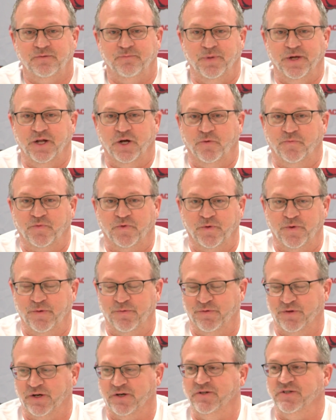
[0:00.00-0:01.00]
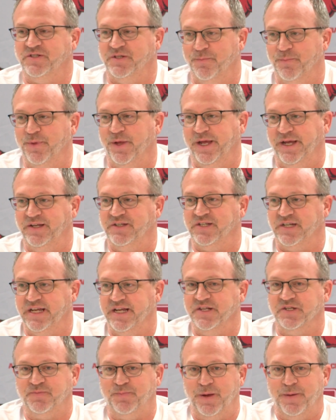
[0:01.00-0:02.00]
But hopefully we've learned some things
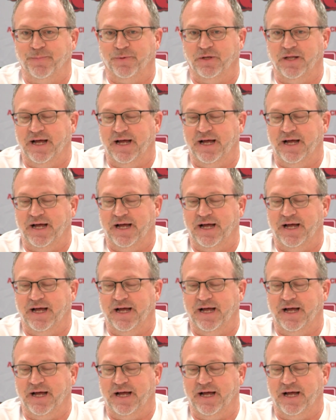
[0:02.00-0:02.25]
against people